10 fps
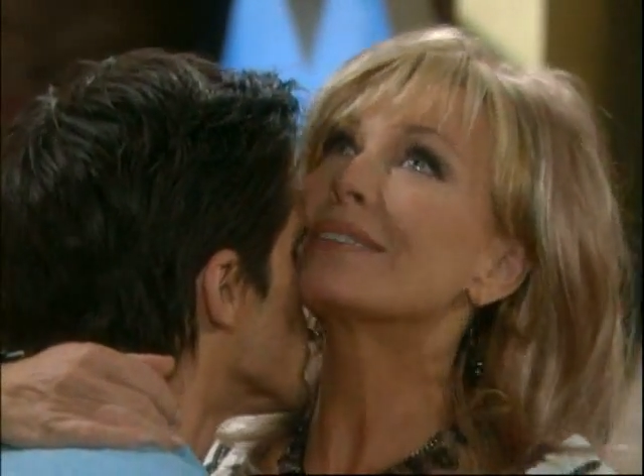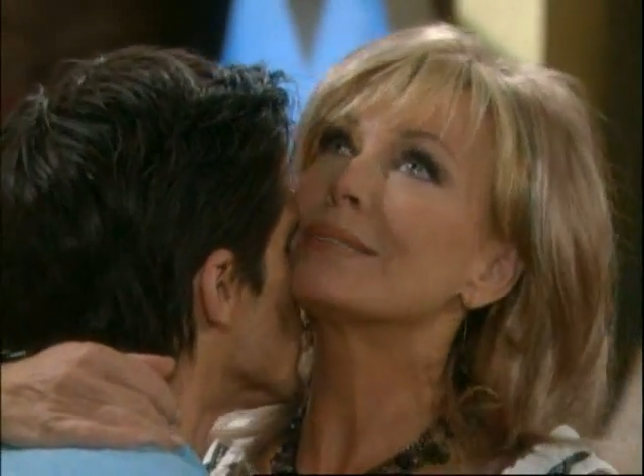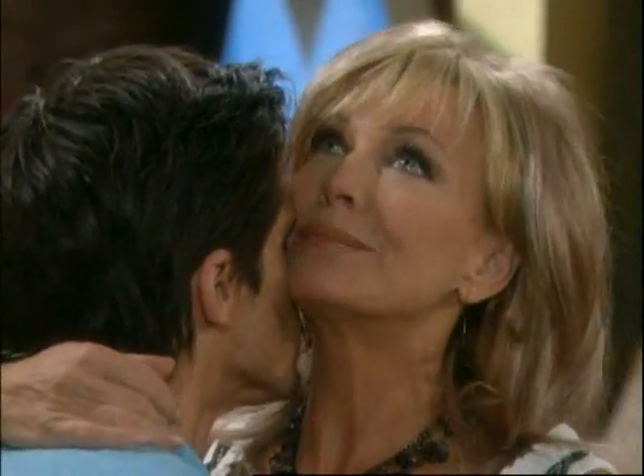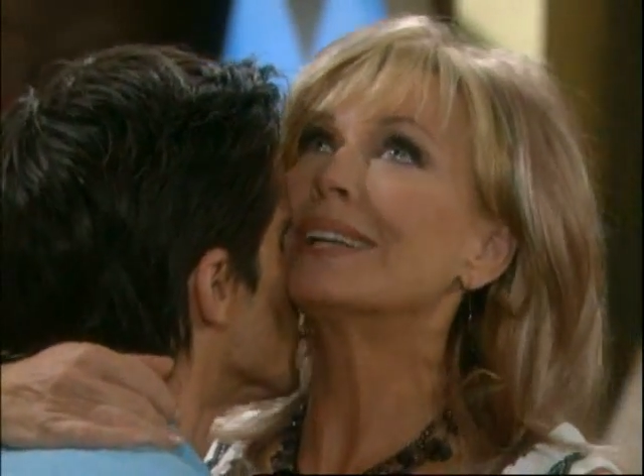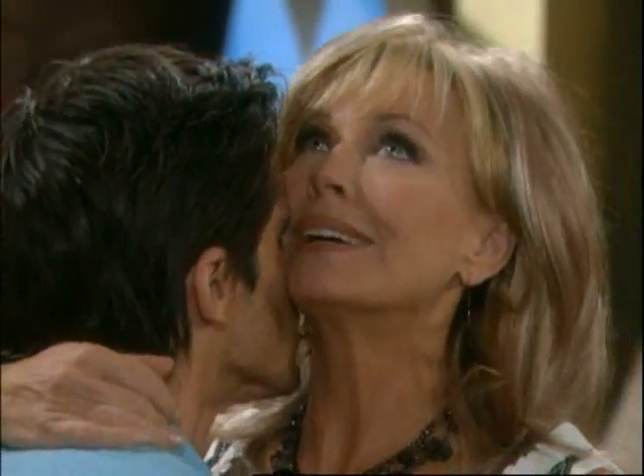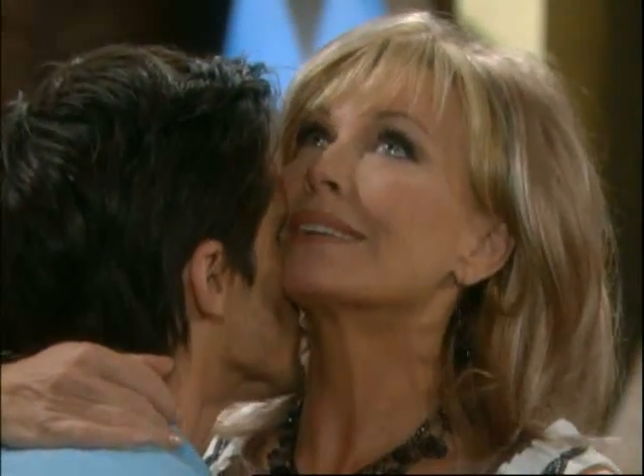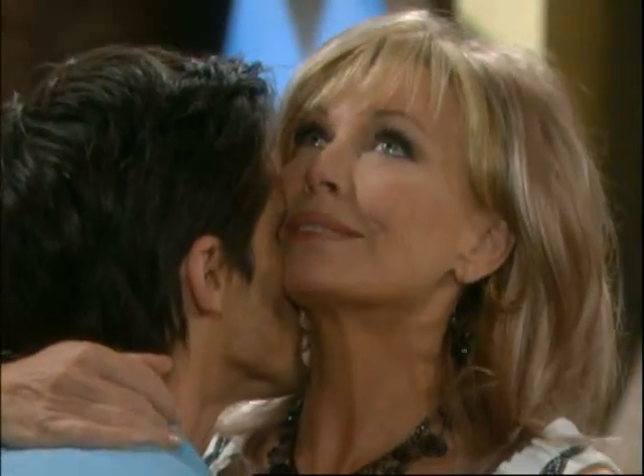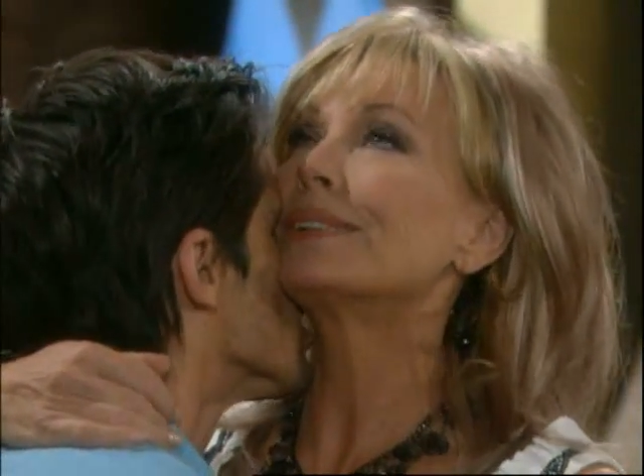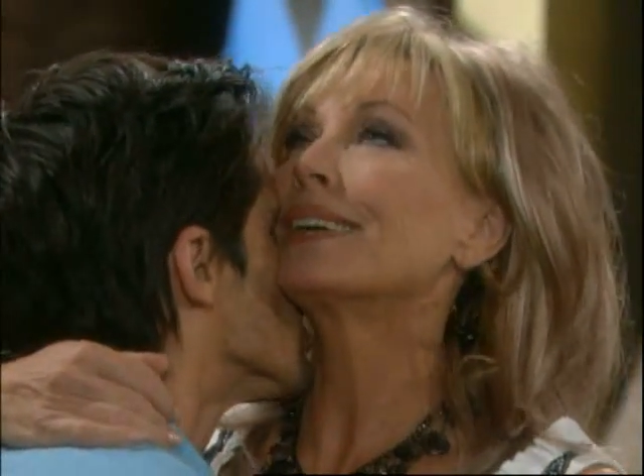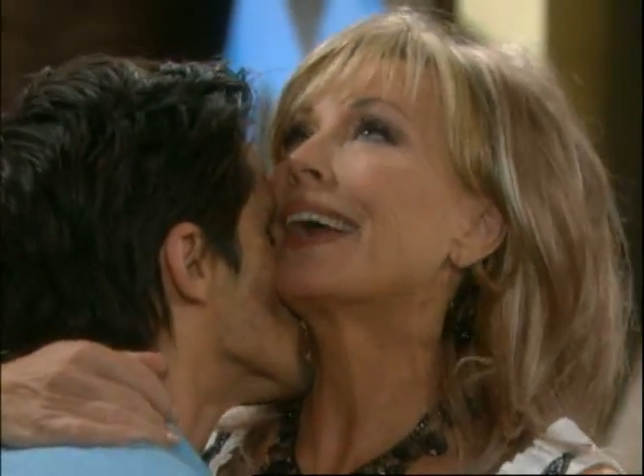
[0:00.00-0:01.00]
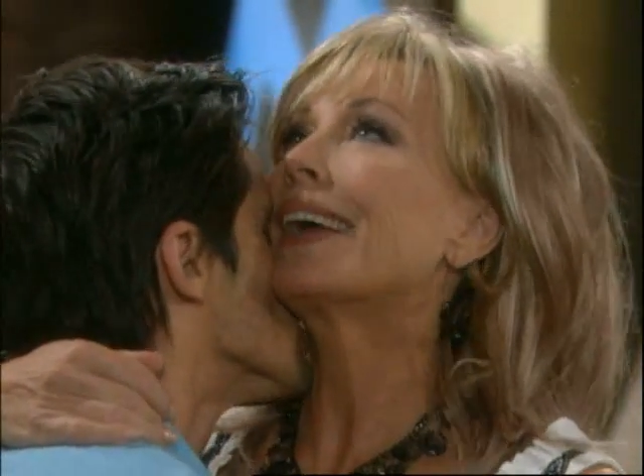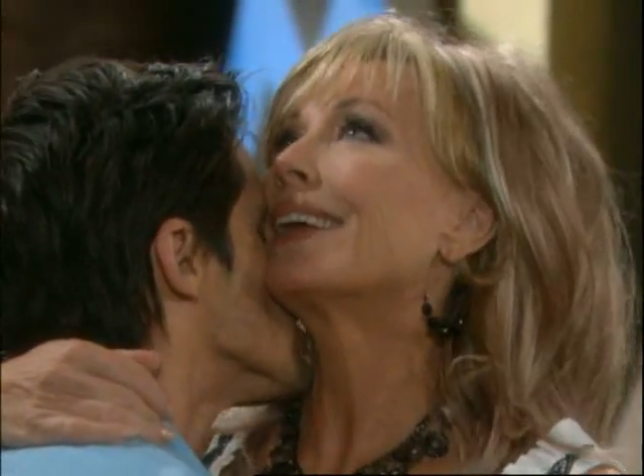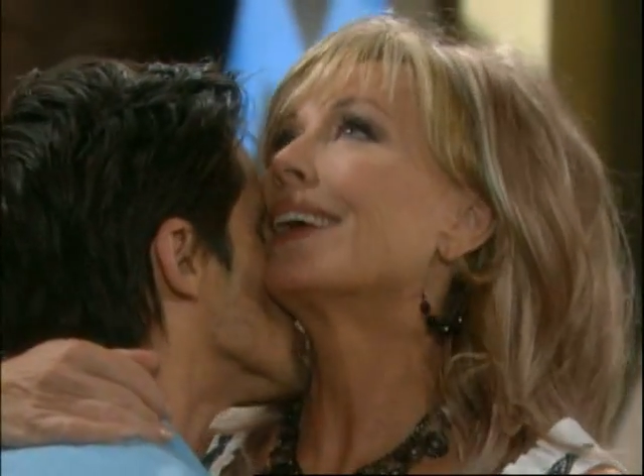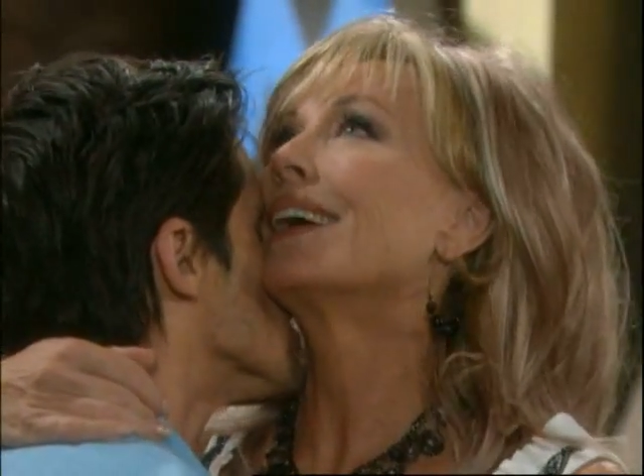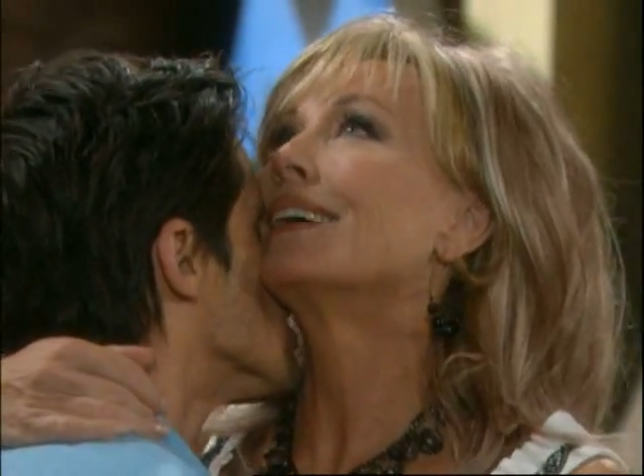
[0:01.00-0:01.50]
Someone else will get
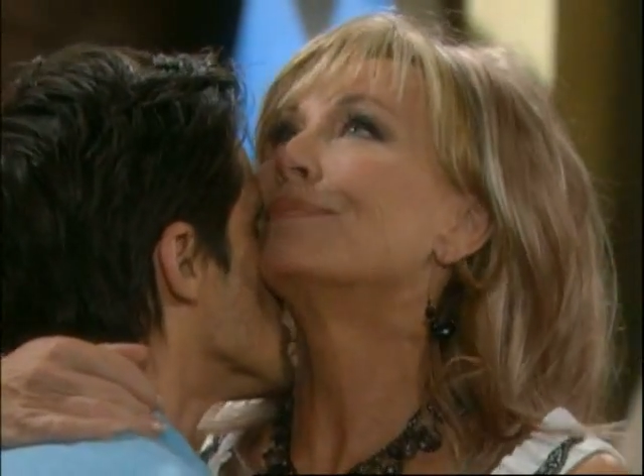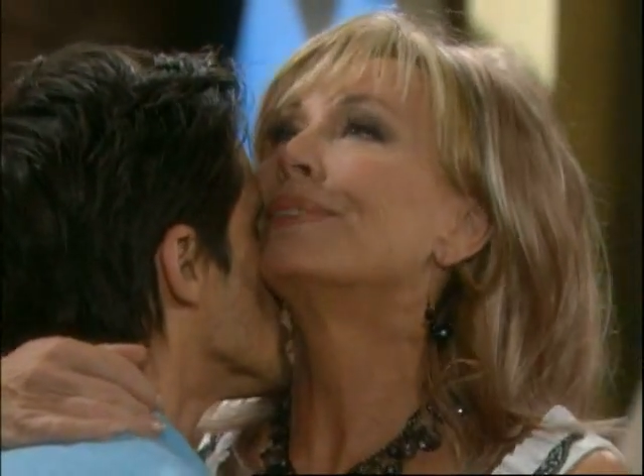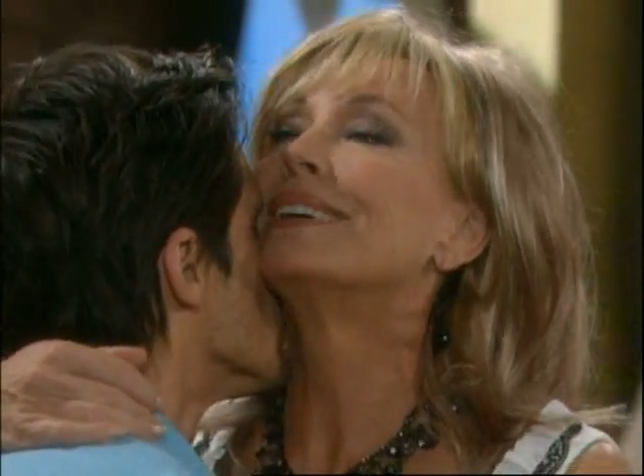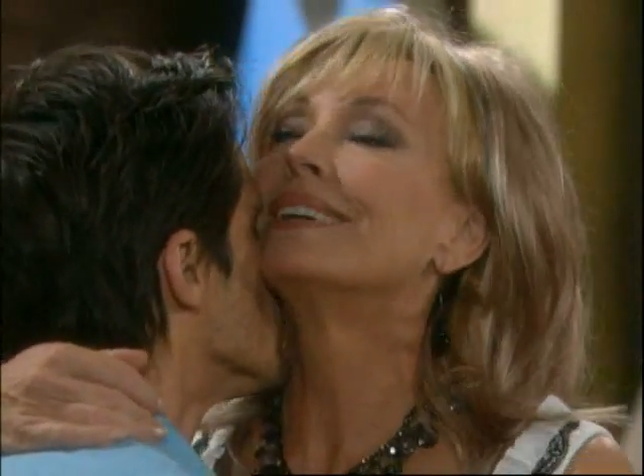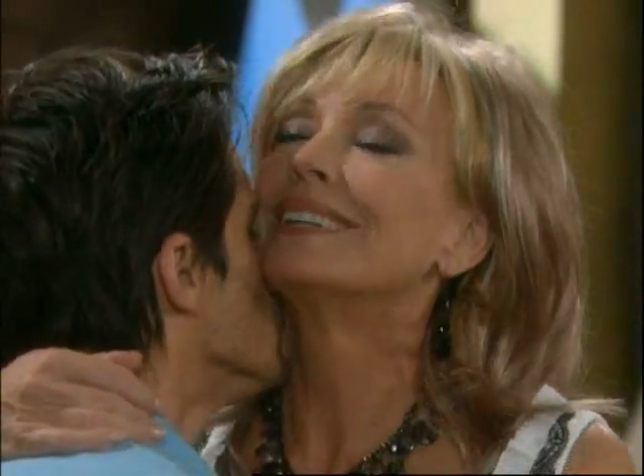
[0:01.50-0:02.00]
him.